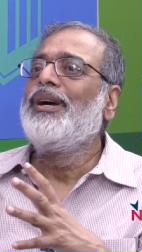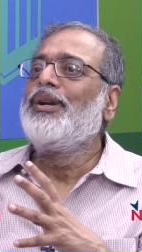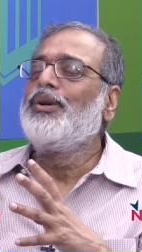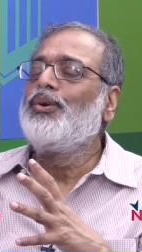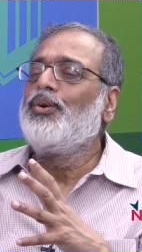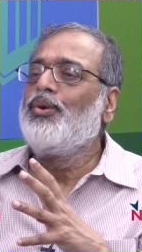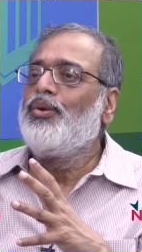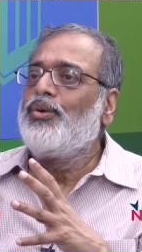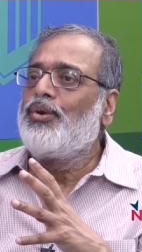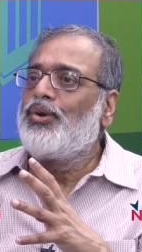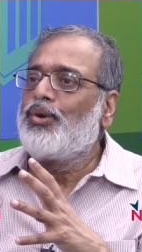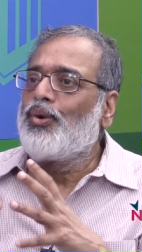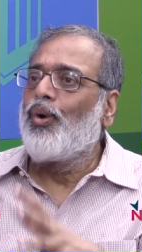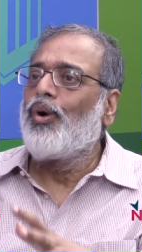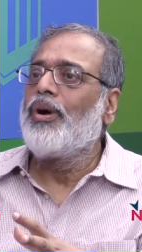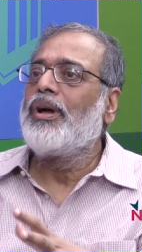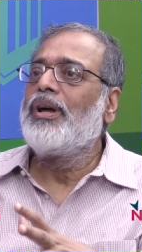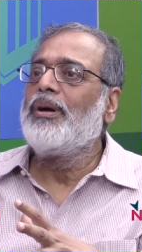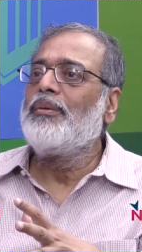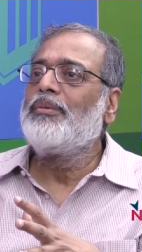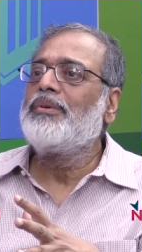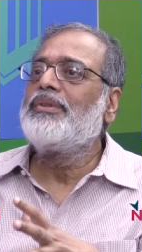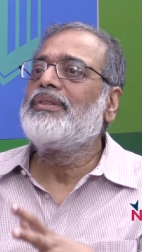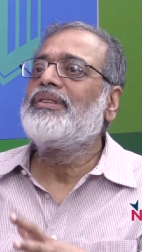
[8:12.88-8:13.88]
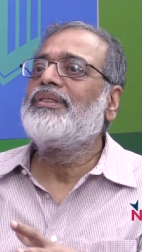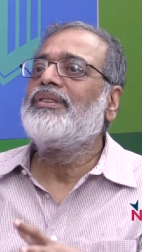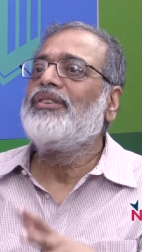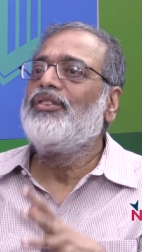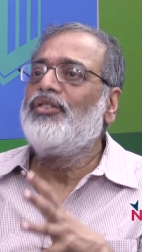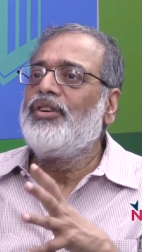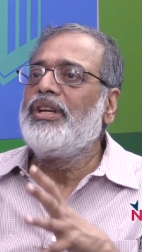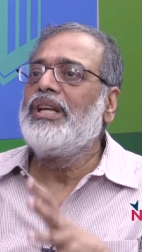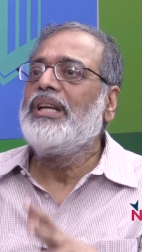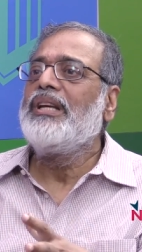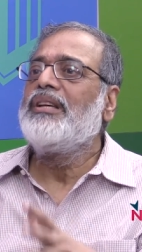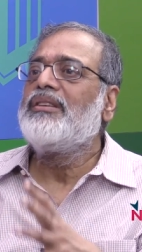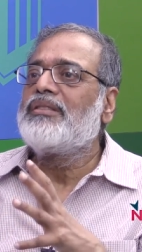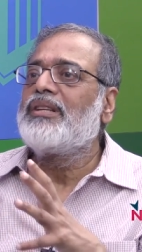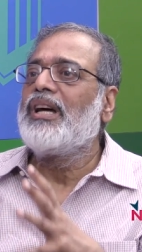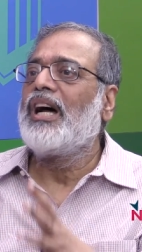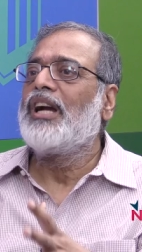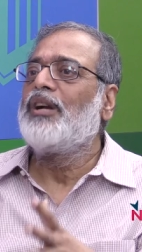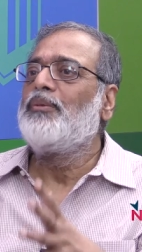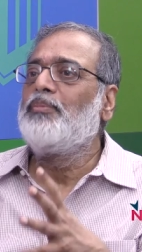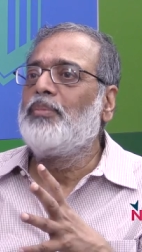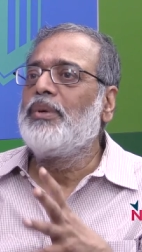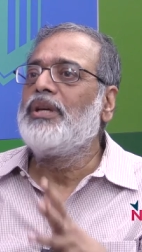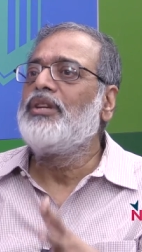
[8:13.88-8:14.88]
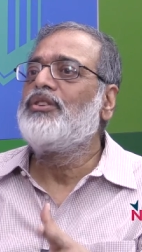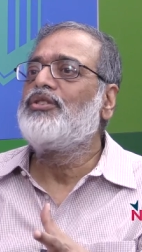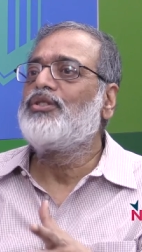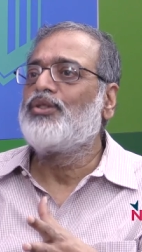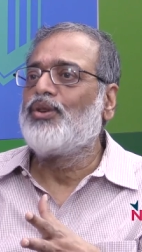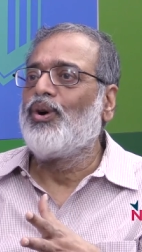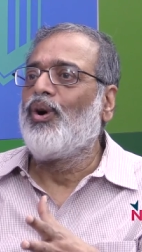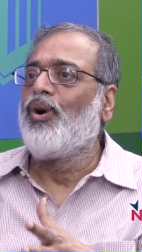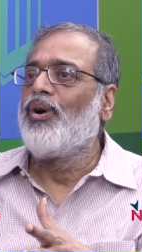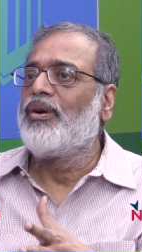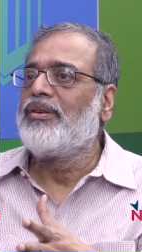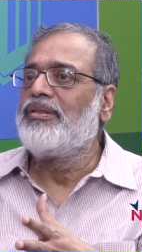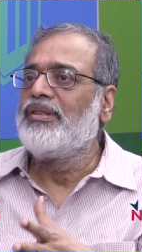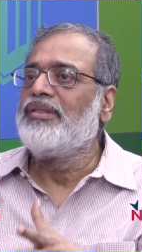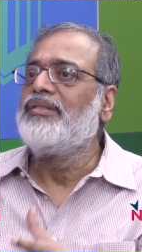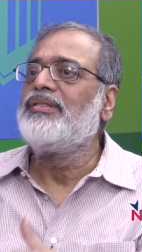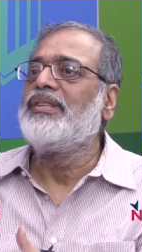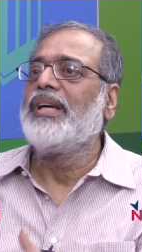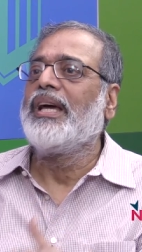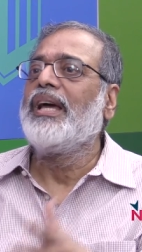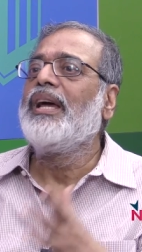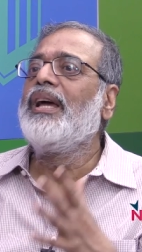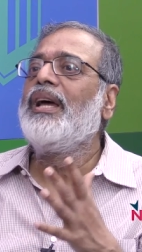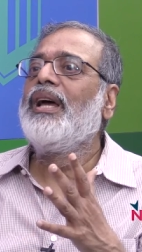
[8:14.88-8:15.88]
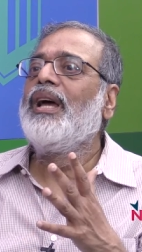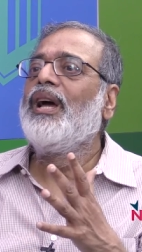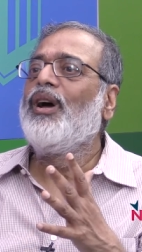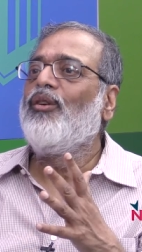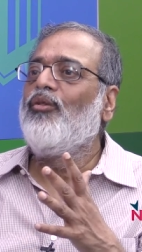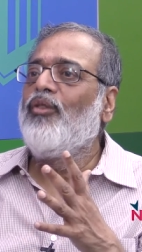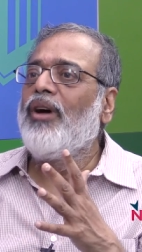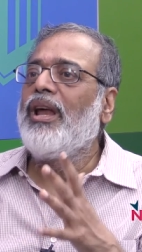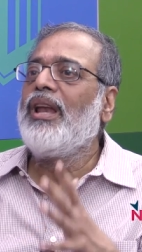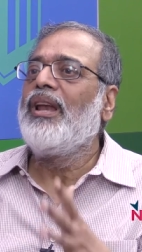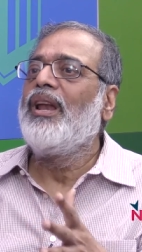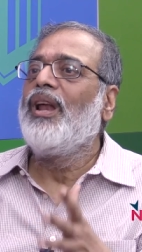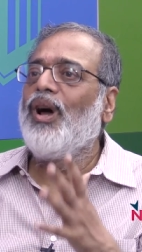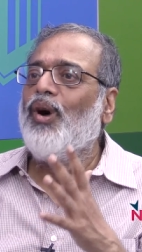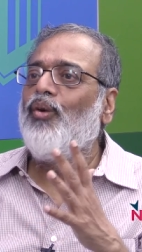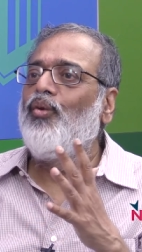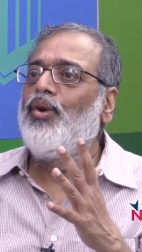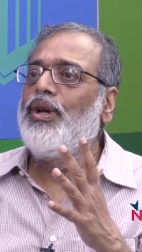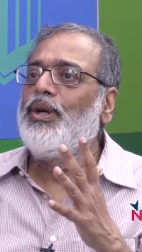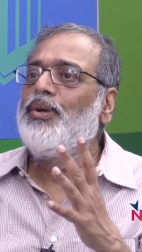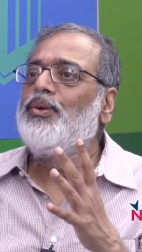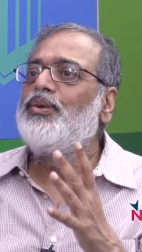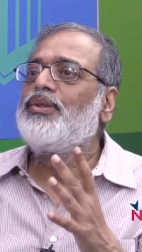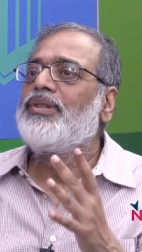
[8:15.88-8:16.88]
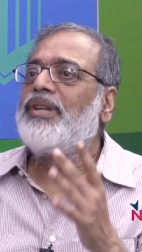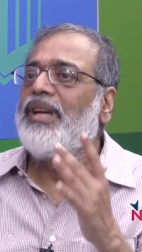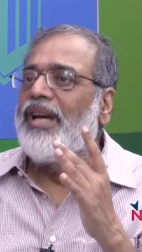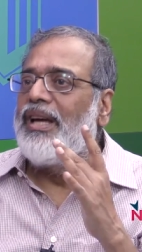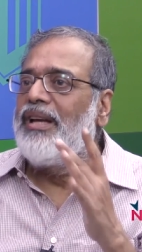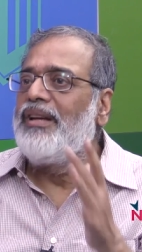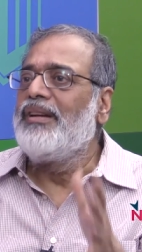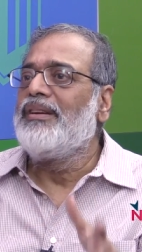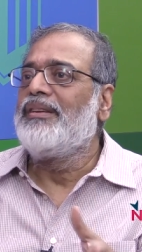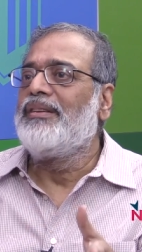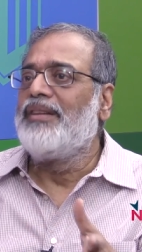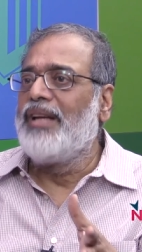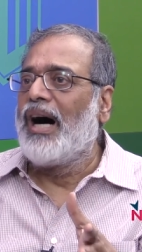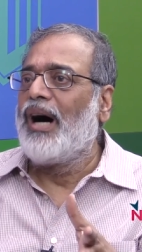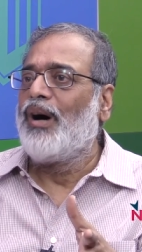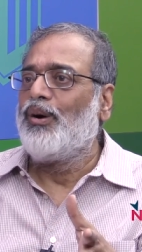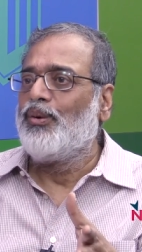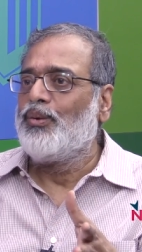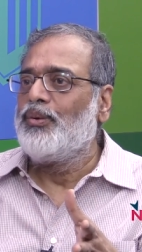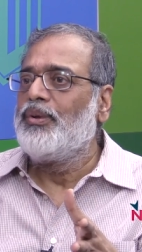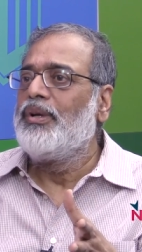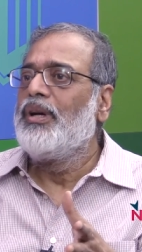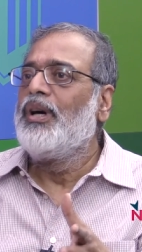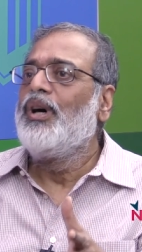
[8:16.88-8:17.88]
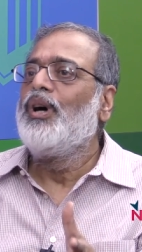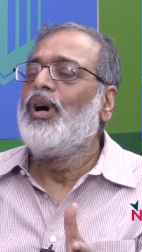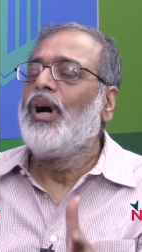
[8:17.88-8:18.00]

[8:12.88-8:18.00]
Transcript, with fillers: to talk, to really start peace talks and say, well, will you scale it down?